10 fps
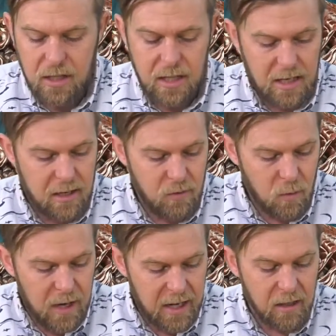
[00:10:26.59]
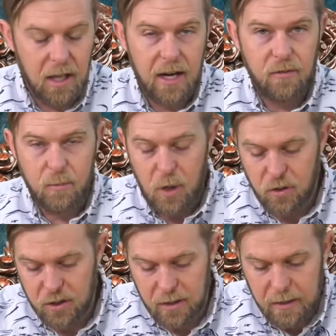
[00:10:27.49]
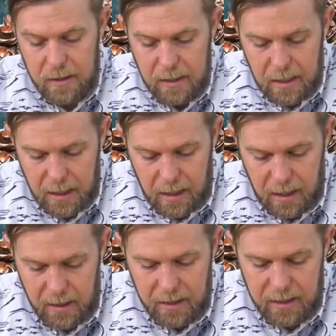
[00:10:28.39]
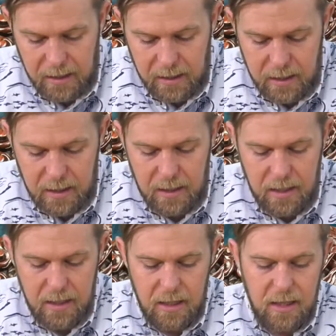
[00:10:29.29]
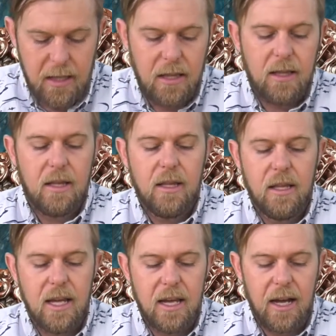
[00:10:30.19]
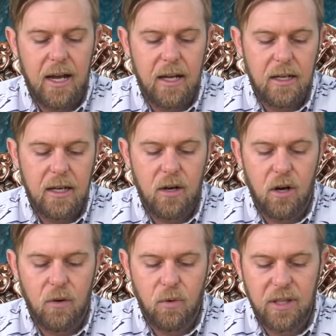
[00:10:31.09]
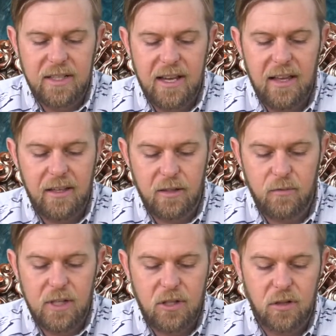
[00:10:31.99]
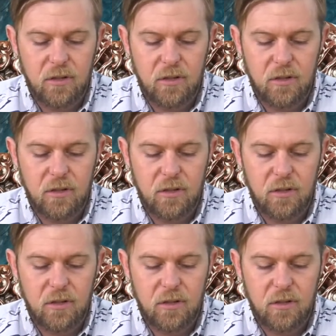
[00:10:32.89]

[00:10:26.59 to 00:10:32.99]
They give away a lot of emotion, and they are a really telling feature.